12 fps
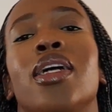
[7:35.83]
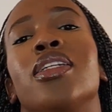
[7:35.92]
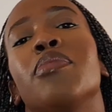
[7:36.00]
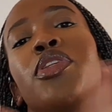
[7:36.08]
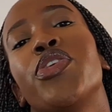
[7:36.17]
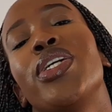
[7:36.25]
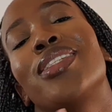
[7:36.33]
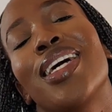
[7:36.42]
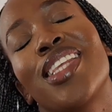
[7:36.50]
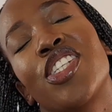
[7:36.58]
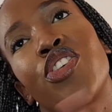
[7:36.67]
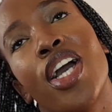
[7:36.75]
Number three is
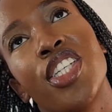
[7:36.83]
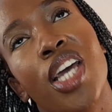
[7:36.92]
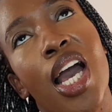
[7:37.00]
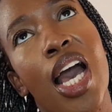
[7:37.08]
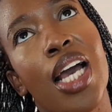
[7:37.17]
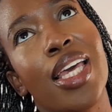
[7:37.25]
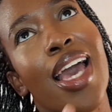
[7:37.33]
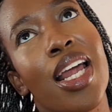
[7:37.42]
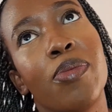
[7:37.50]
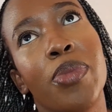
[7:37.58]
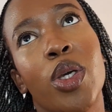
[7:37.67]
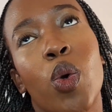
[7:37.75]
that the structure
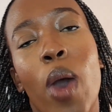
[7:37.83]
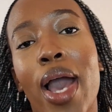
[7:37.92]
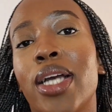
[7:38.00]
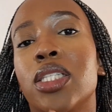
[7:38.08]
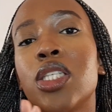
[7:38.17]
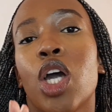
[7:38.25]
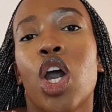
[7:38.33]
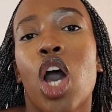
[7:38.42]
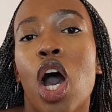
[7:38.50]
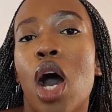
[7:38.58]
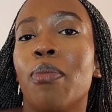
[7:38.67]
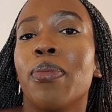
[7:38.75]
can be quite
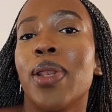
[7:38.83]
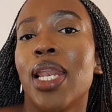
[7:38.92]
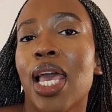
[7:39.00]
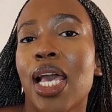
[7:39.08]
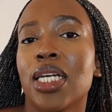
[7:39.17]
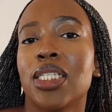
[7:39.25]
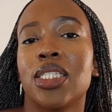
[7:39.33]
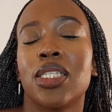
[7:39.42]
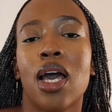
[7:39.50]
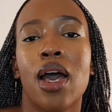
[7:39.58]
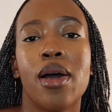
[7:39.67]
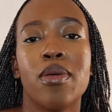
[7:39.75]
complex.
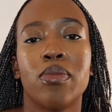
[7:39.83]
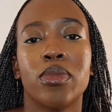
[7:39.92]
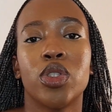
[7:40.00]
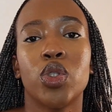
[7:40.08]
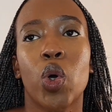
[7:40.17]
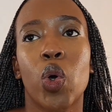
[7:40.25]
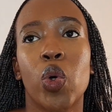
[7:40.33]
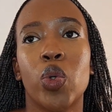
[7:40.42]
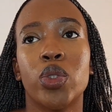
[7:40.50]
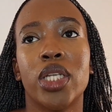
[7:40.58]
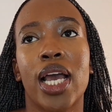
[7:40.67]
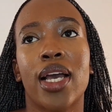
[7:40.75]

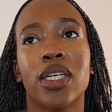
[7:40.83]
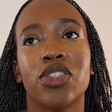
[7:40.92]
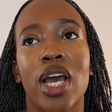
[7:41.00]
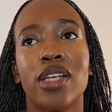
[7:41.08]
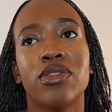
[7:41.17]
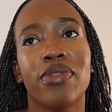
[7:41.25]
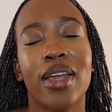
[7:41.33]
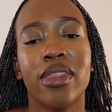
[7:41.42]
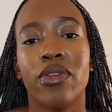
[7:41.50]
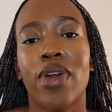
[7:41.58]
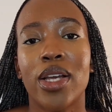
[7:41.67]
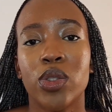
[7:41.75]
So like trying to find
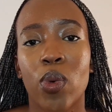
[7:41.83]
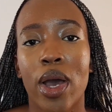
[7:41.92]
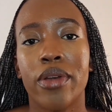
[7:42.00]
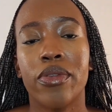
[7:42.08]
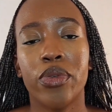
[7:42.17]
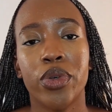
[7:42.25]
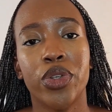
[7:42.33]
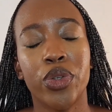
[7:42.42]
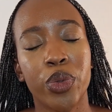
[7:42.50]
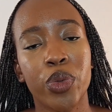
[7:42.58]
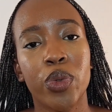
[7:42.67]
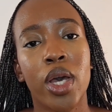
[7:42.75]
the right one for
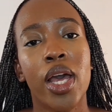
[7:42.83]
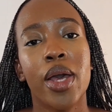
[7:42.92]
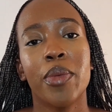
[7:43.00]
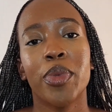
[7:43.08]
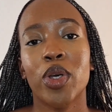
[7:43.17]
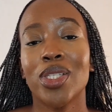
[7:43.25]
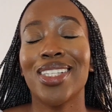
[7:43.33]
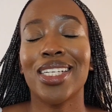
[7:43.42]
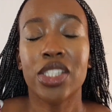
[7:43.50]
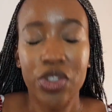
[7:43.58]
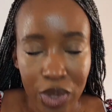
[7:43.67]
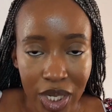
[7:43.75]
you, because
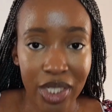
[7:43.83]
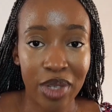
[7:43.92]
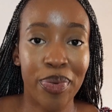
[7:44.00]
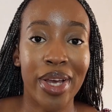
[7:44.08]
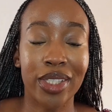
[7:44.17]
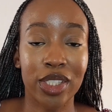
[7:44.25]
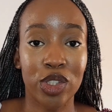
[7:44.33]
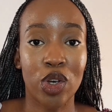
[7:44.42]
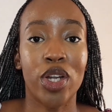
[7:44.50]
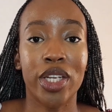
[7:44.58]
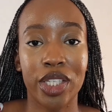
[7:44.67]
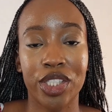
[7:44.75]
it's really dependent
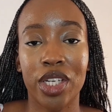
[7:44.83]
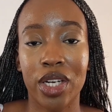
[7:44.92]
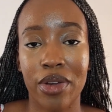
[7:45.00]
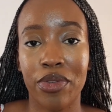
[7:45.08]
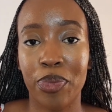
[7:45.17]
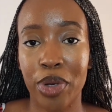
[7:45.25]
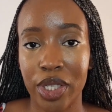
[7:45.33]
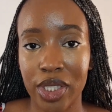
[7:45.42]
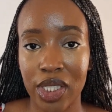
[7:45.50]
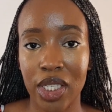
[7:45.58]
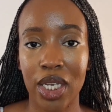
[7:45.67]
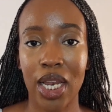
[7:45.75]
on each and every
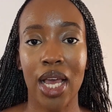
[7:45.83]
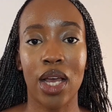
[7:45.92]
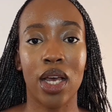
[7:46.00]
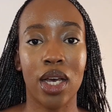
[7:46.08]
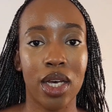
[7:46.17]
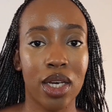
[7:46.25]
person, like,